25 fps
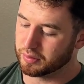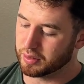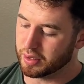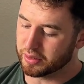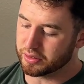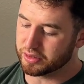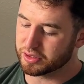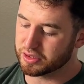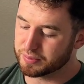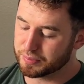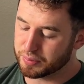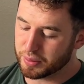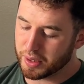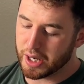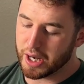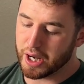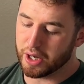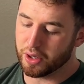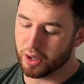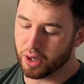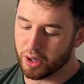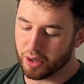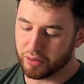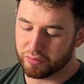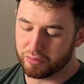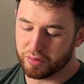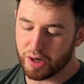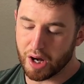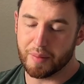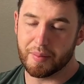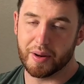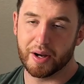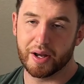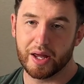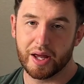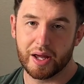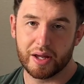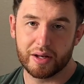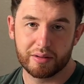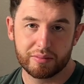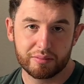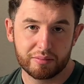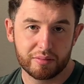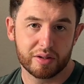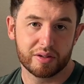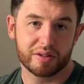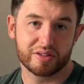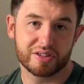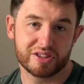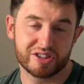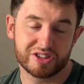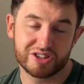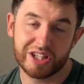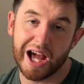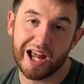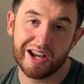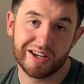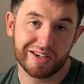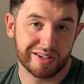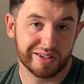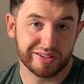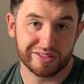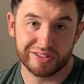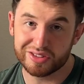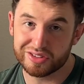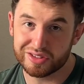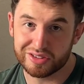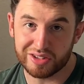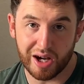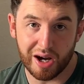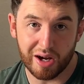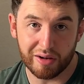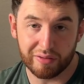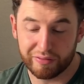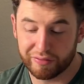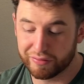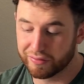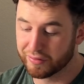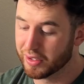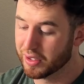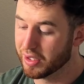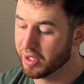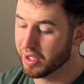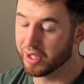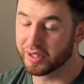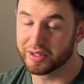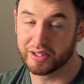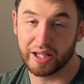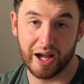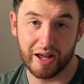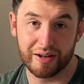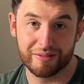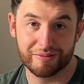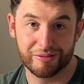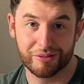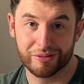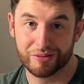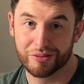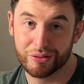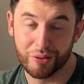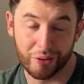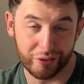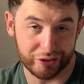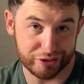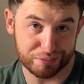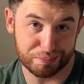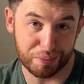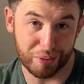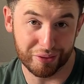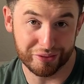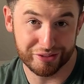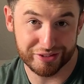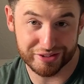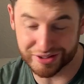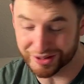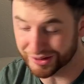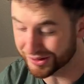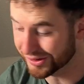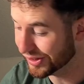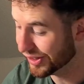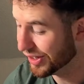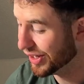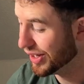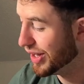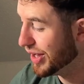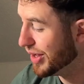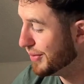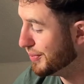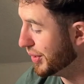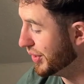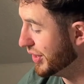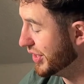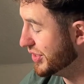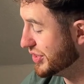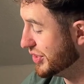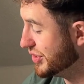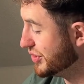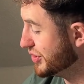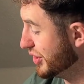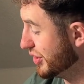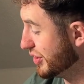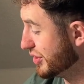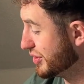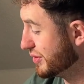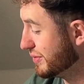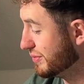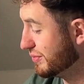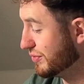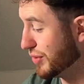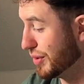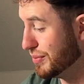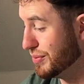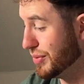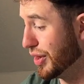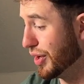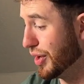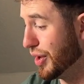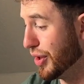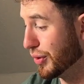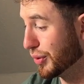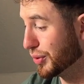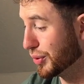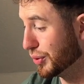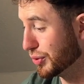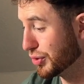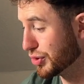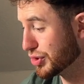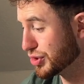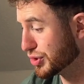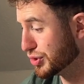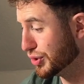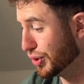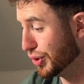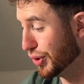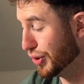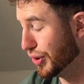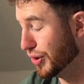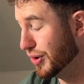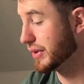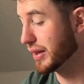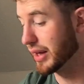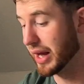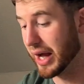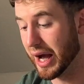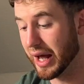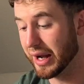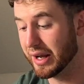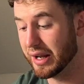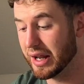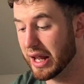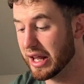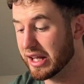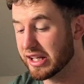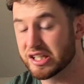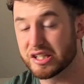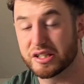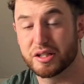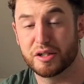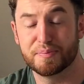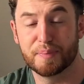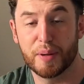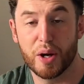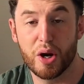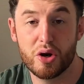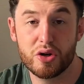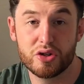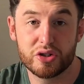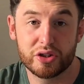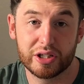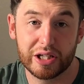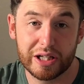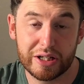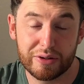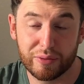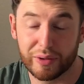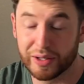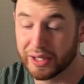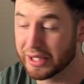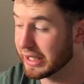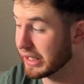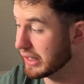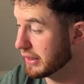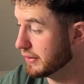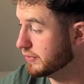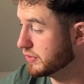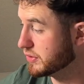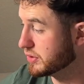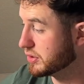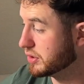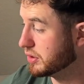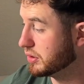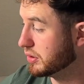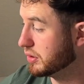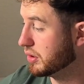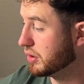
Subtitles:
spray it on, rub it in, standard stuff. Again, not sponsored, but this is just from the local store, and it supposedly relieves